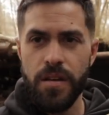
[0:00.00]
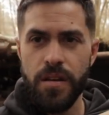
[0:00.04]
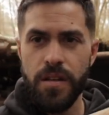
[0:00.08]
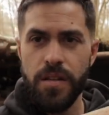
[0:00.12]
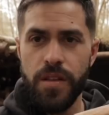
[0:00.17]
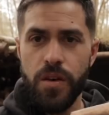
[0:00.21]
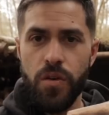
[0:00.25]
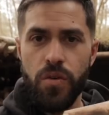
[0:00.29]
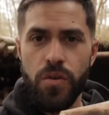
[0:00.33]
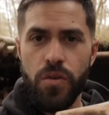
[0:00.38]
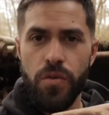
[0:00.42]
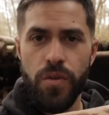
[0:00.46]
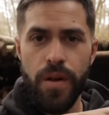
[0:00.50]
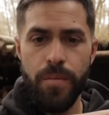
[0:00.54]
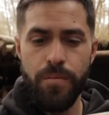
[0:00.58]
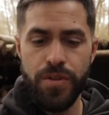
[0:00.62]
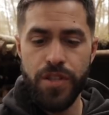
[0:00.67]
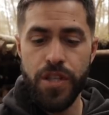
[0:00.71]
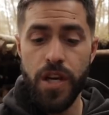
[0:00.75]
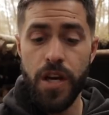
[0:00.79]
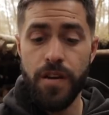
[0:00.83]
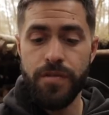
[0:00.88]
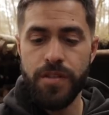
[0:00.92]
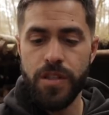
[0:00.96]
And the oil then
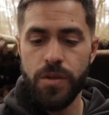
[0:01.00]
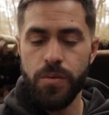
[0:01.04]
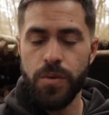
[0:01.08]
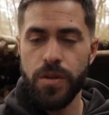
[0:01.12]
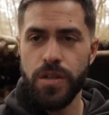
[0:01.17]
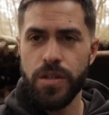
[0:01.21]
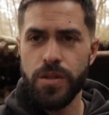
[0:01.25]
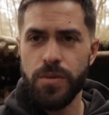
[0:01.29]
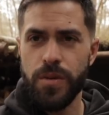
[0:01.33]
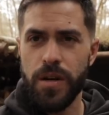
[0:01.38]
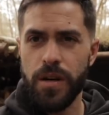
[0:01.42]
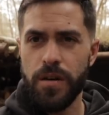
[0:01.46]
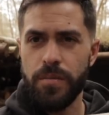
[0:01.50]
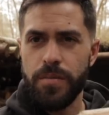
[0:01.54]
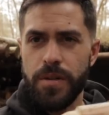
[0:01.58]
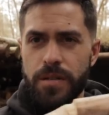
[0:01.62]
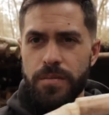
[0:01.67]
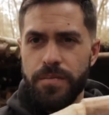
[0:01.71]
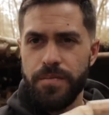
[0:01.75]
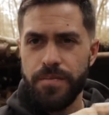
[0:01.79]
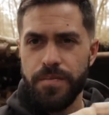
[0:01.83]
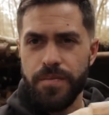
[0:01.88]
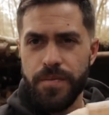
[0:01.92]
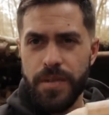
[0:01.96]
preserves the wood as well, but
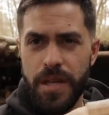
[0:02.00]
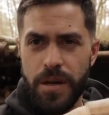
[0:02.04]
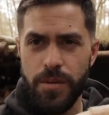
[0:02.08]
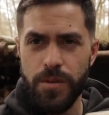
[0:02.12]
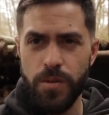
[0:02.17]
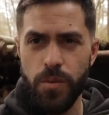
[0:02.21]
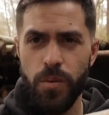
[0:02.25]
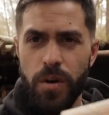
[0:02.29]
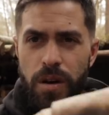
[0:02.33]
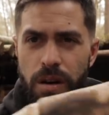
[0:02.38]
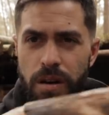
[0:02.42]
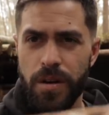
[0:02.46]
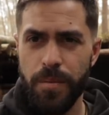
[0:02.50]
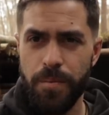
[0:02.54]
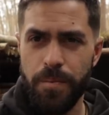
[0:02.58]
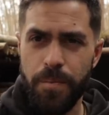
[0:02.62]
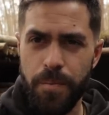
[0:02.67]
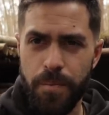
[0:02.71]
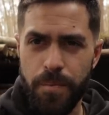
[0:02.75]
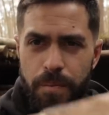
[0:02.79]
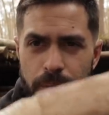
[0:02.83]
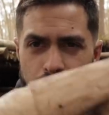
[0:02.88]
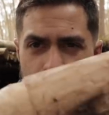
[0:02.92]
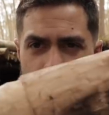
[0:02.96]
that was why I
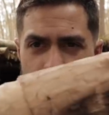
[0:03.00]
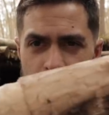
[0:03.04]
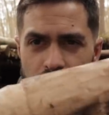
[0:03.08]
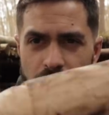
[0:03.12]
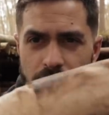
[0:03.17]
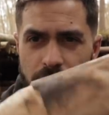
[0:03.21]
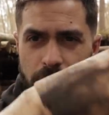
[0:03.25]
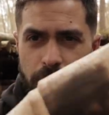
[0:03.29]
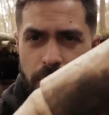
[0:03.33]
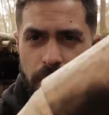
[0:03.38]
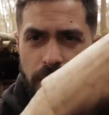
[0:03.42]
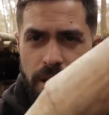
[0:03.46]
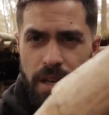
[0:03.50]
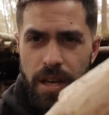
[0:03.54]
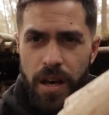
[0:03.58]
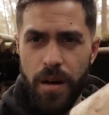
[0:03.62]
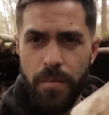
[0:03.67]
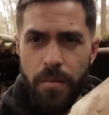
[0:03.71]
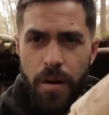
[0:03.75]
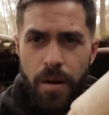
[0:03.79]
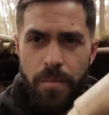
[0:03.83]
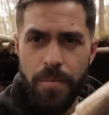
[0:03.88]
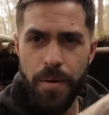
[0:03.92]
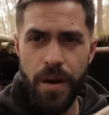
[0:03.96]
started burning it. I
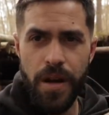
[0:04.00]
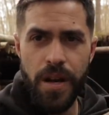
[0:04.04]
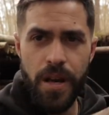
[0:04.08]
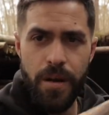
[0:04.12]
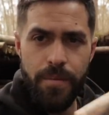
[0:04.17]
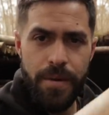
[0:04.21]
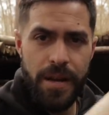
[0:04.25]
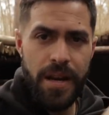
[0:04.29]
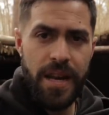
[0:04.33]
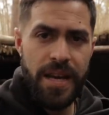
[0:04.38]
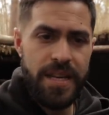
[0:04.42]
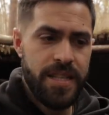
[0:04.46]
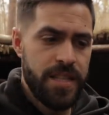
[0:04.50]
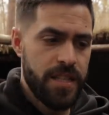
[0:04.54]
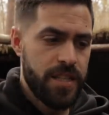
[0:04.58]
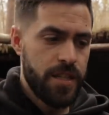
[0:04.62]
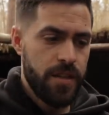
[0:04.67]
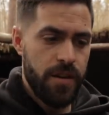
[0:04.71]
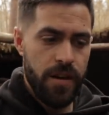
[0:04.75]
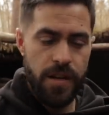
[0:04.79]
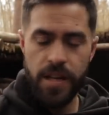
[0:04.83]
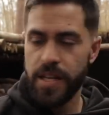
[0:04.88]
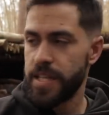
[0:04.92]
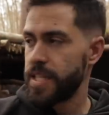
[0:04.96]
might burn it a bit later
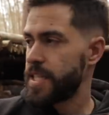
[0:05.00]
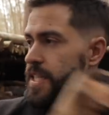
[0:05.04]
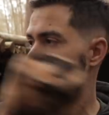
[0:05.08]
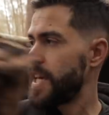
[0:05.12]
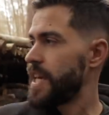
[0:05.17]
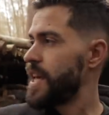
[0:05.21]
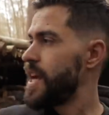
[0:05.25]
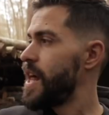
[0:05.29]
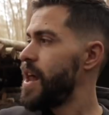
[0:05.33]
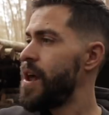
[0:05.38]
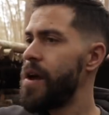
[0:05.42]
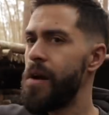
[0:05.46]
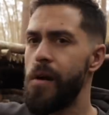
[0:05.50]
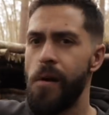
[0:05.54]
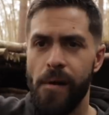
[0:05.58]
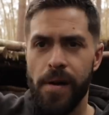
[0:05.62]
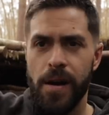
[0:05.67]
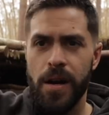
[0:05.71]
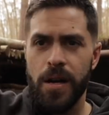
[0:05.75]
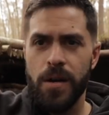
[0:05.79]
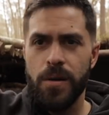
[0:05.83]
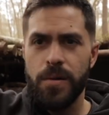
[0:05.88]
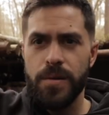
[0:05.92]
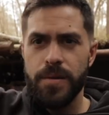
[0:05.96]
tonight, let's see.
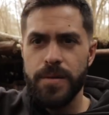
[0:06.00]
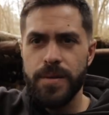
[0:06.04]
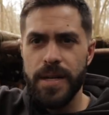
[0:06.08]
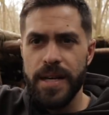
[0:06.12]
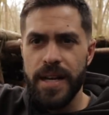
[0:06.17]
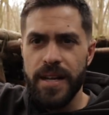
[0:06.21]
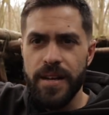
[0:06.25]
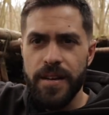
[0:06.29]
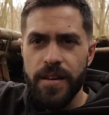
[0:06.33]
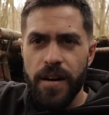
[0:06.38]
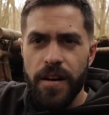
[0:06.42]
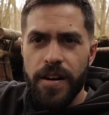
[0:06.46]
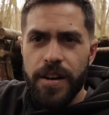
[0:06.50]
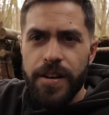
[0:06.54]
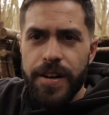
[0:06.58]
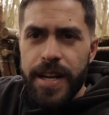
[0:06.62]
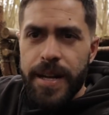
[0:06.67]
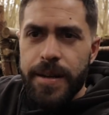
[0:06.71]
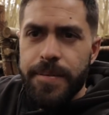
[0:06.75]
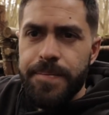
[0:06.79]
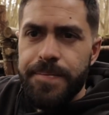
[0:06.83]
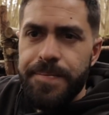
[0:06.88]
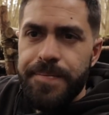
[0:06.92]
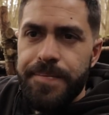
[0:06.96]
We're getting darker
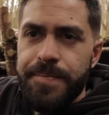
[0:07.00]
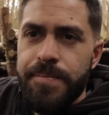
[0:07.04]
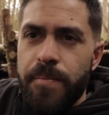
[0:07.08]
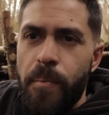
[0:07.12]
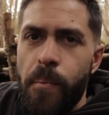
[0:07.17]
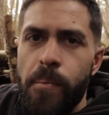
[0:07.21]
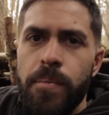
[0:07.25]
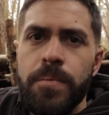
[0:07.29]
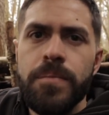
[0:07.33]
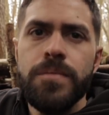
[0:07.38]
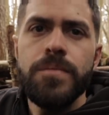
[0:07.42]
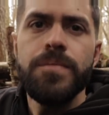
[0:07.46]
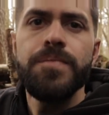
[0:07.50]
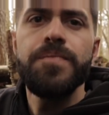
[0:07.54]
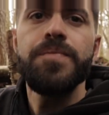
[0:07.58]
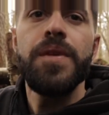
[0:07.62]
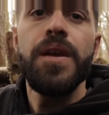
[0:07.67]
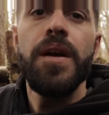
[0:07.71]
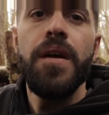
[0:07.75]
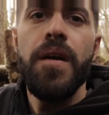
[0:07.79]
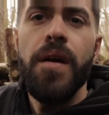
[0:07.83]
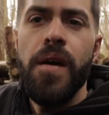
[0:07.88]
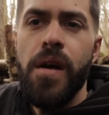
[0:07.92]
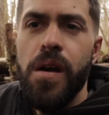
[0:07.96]
again.
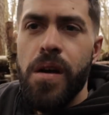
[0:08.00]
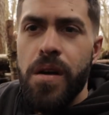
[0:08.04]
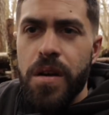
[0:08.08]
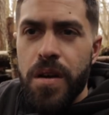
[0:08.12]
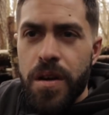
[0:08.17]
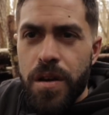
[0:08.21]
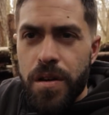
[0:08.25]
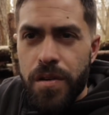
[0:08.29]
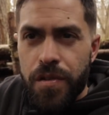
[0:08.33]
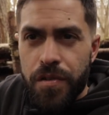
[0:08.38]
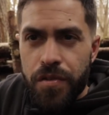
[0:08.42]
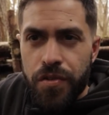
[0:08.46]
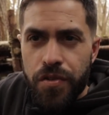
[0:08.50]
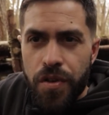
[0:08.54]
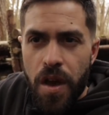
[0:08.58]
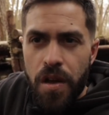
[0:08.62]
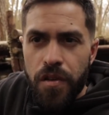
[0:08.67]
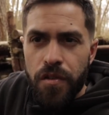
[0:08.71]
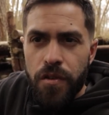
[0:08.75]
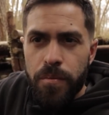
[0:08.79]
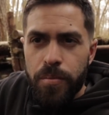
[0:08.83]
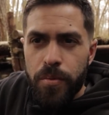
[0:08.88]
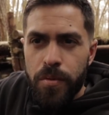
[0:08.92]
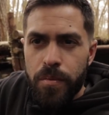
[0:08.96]

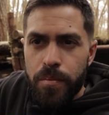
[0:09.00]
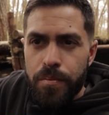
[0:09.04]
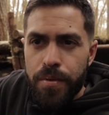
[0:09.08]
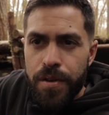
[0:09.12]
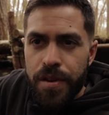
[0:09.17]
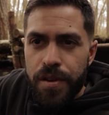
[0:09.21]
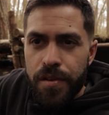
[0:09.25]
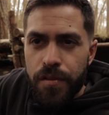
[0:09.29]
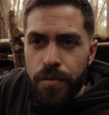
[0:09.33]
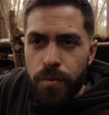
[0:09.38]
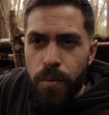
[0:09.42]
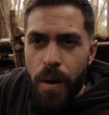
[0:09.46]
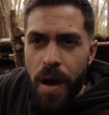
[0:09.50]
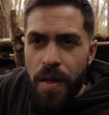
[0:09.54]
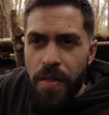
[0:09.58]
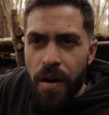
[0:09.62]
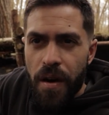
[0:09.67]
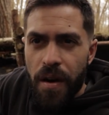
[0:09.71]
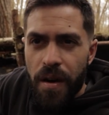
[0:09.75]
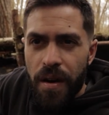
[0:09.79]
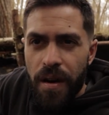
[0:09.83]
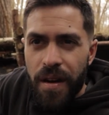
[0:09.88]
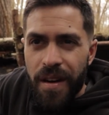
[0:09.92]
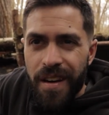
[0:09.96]
Interchangeable British
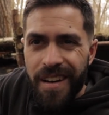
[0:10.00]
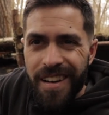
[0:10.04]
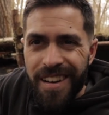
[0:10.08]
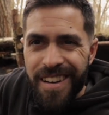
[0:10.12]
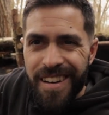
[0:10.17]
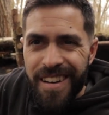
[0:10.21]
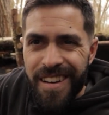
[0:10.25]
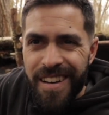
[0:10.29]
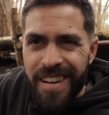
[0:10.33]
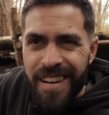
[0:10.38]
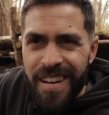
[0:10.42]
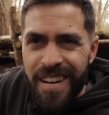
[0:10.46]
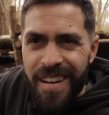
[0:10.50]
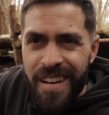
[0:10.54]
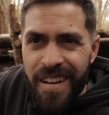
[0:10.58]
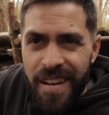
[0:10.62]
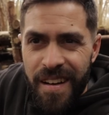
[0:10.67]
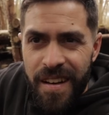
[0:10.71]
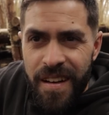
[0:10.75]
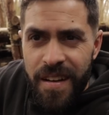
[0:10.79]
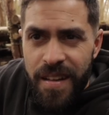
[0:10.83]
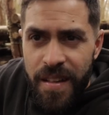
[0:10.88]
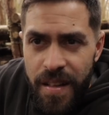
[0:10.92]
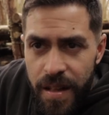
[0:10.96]
weather.
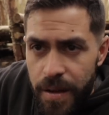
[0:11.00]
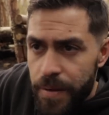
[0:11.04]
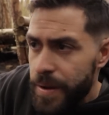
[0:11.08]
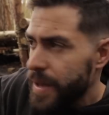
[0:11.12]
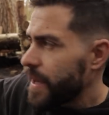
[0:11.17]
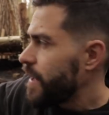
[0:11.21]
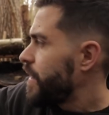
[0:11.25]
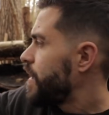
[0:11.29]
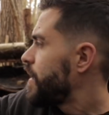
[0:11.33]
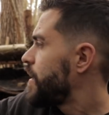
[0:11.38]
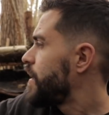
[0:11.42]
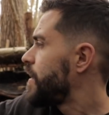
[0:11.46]
There we go.